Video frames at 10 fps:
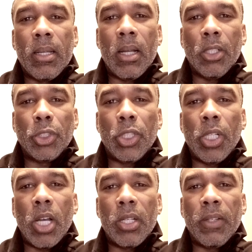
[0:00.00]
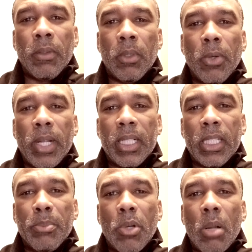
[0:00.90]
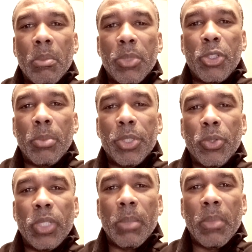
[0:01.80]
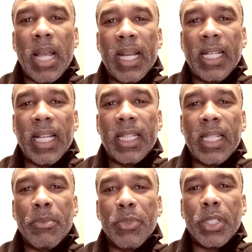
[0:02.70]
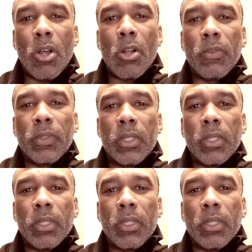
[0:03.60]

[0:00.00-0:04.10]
I'll show you how to correct these problems, troubleshoot them, and get them resolved.